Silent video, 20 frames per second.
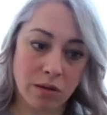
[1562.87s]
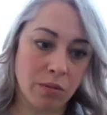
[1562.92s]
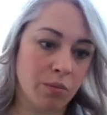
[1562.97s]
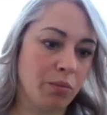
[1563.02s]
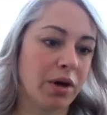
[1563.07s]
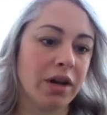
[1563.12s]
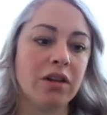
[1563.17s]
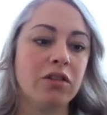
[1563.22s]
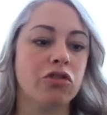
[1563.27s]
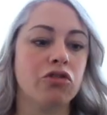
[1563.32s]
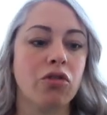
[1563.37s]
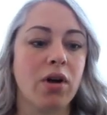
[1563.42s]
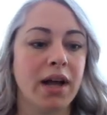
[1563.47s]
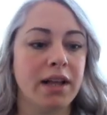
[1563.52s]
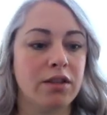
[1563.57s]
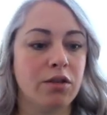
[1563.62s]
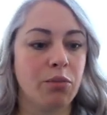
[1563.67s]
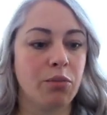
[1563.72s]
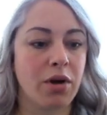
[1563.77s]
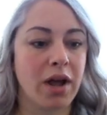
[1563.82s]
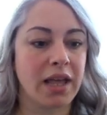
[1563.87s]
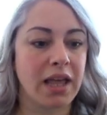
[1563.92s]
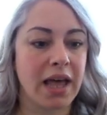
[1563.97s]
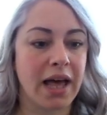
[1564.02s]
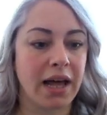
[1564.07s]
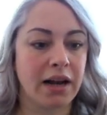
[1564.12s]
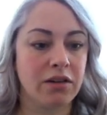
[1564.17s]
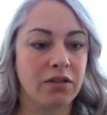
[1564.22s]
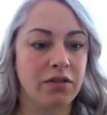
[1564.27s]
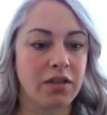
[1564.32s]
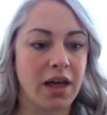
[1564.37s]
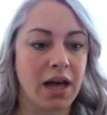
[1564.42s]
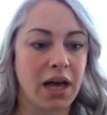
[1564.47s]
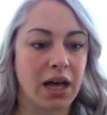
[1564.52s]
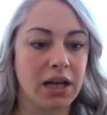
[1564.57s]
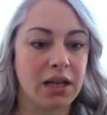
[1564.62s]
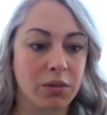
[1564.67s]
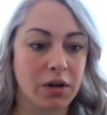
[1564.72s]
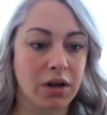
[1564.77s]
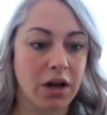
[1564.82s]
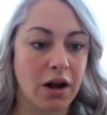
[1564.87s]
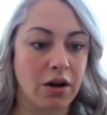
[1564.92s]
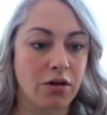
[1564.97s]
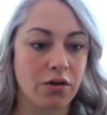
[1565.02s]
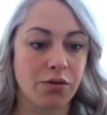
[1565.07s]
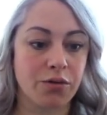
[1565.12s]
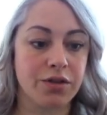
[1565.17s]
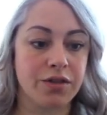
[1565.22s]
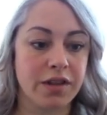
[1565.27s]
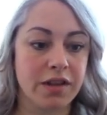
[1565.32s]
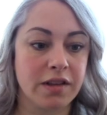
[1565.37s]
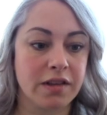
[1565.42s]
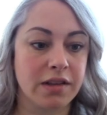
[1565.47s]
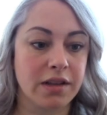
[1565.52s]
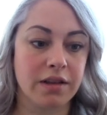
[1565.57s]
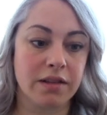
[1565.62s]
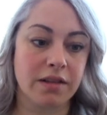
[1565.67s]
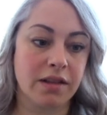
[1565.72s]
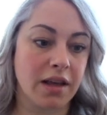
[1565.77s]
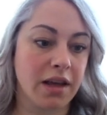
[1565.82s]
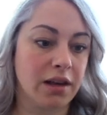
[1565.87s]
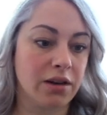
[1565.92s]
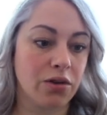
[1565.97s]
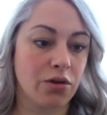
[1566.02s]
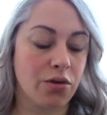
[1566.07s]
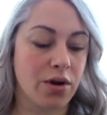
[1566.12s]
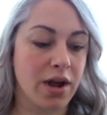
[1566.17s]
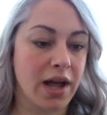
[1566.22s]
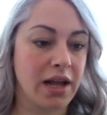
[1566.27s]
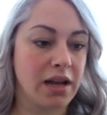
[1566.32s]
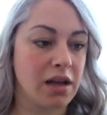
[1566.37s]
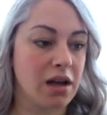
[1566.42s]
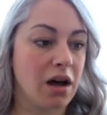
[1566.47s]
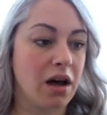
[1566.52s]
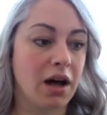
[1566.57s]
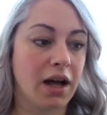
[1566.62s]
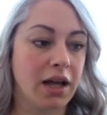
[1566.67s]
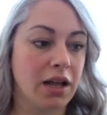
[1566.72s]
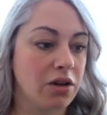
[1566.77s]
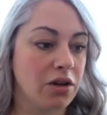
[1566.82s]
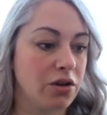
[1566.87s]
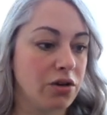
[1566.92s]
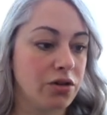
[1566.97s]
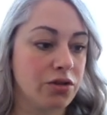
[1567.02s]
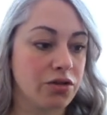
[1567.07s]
but it's trying to break out of that current resistance and creating a higher low.